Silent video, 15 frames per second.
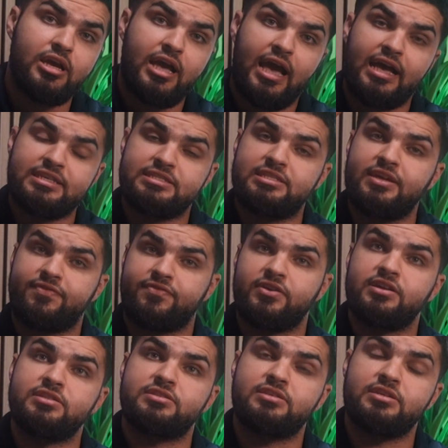has
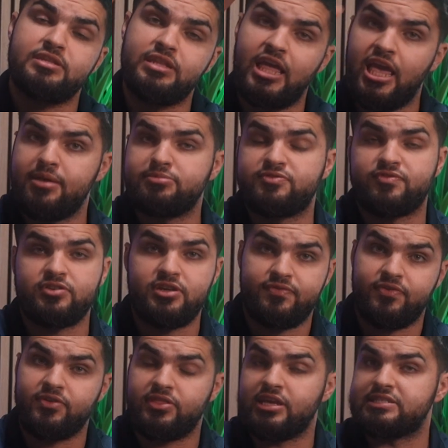different names for
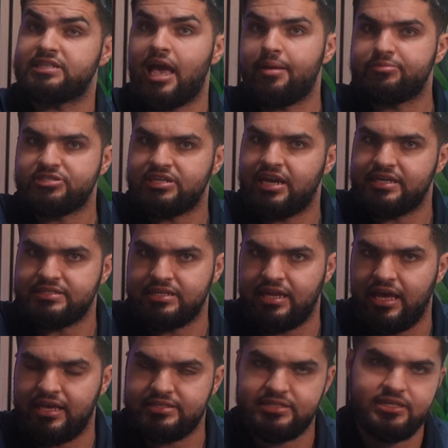different things. Amazon has an
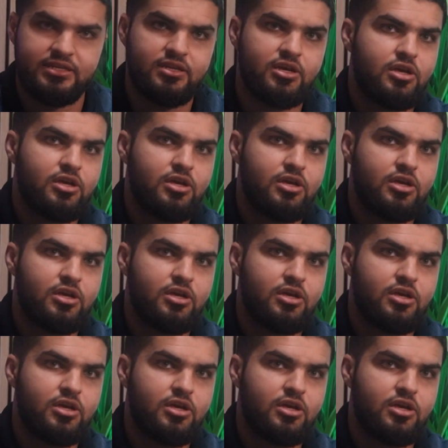ASIN,